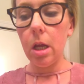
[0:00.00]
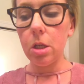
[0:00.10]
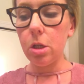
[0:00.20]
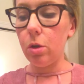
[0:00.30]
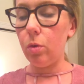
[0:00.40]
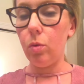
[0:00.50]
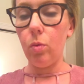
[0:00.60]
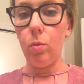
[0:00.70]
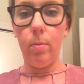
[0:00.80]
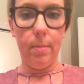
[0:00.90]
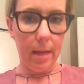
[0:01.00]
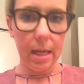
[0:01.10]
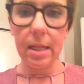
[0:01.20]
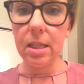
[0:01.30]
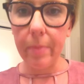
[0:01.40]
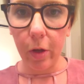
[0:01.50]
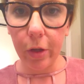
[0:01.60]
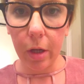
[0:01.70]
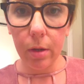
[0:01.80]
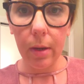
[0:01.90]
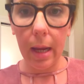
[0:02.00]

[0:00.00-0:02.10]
to make it smell good.